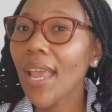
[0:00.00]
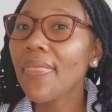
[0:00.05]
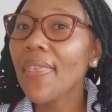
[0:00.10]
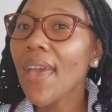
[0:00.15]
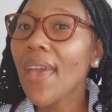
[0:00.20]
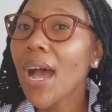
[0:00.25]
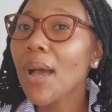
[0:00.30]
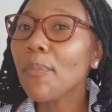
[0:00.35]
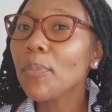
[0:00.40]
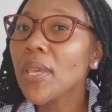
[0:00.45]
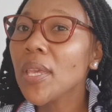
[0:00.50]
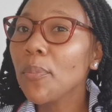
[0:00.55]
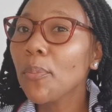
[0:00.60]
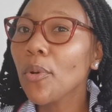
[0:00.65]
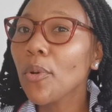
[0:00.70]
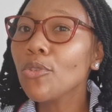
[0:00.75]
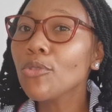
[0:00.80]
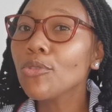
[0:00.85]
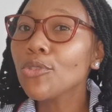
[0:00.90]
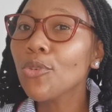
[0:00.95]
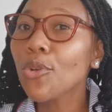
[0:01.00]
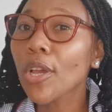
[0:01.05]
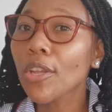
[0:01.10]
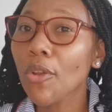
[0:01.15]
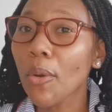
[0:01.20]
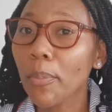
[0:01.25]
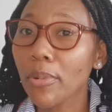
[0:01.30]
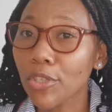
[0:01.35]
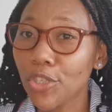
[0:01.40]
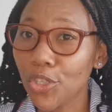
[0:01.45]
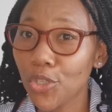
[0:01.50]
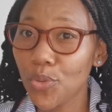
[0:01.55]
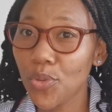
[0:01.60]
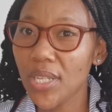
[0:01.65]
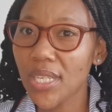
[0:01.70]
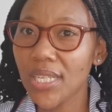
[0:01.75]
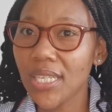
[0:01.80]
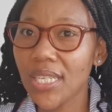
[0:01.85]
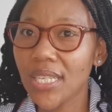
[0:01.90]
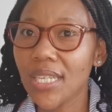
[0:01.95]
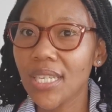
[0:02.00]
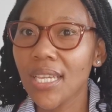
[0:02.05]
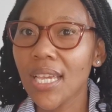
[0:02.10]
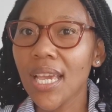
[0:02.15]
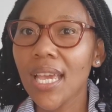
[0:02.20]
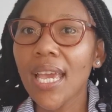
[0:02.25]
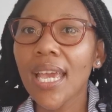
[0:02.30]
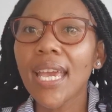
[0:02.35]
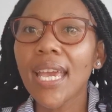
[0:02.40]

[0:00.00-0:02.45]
there are people who took an opportunity